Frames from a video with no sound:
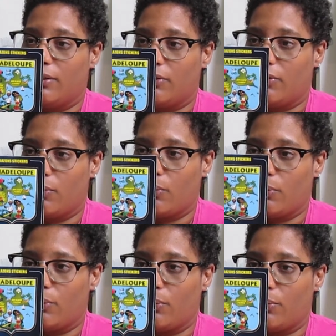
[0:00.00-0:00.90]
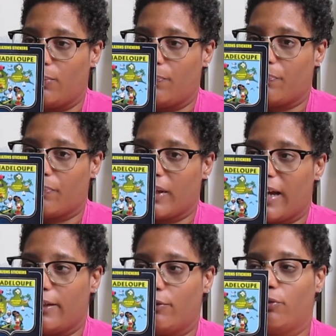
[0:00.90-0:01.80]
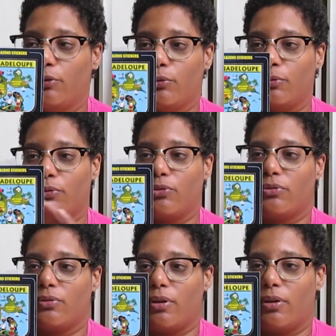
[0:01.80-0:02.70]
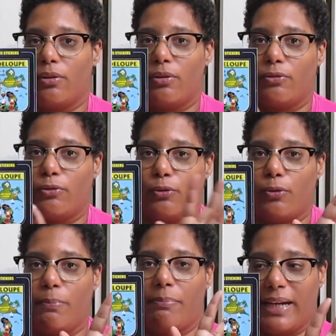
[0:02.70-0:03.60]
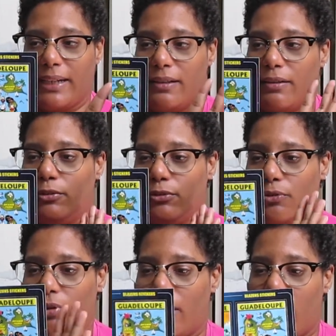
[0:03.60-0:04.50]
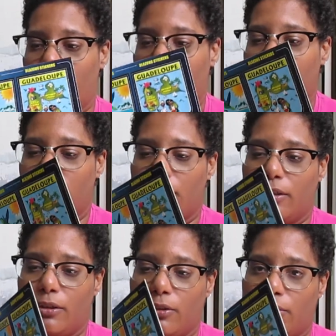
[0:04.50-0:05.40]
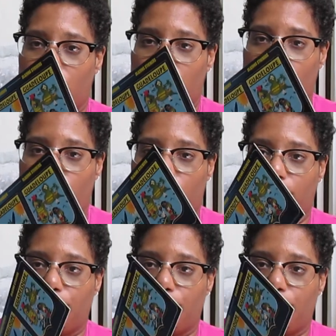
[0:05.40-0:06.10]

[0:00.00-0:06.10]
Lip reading: So I show you the back on the card. So